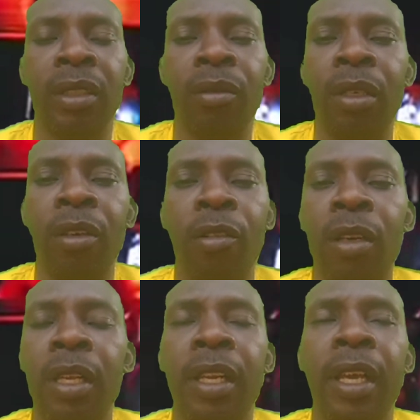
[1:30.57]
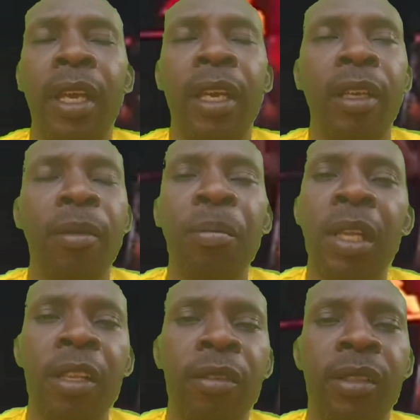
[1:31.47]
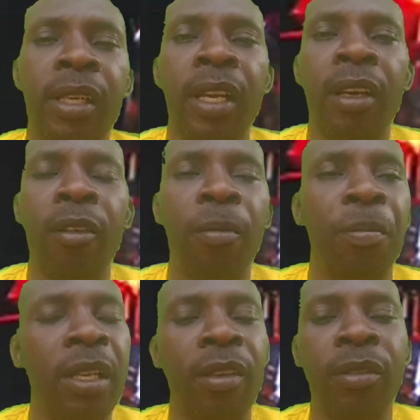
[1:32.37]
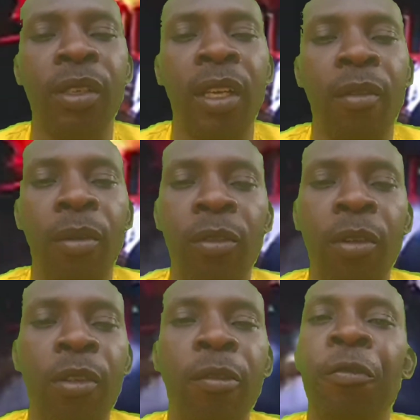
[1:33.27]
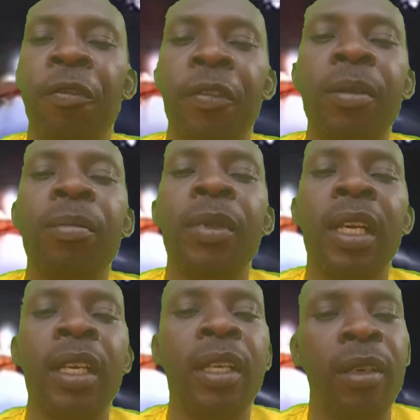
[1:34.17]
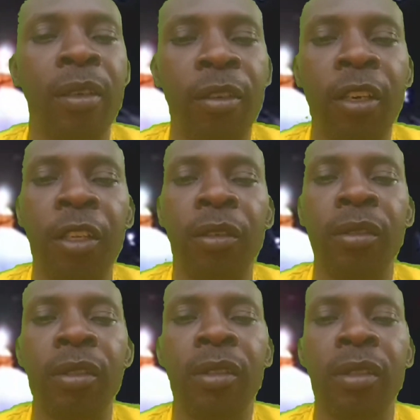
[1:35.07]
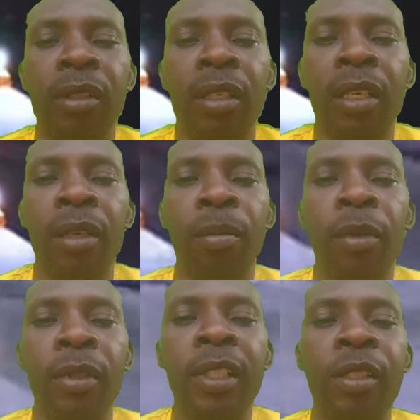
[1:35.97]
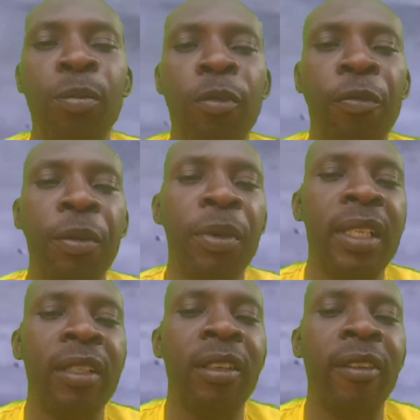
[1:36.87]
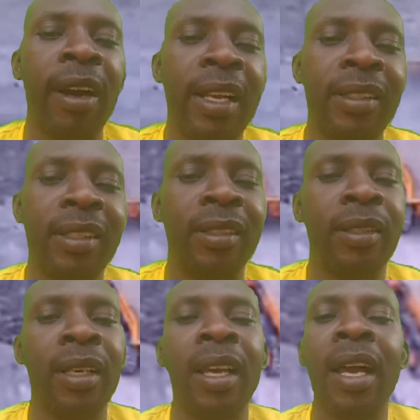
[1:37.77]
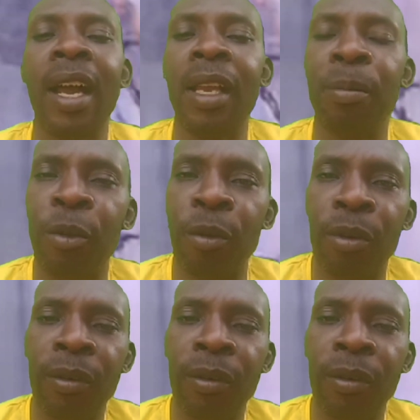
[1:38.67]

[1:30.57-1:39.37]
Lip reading: We're not calling millions here or billions. We're talking of 15 trillions. But this move immediately raises eyebrow.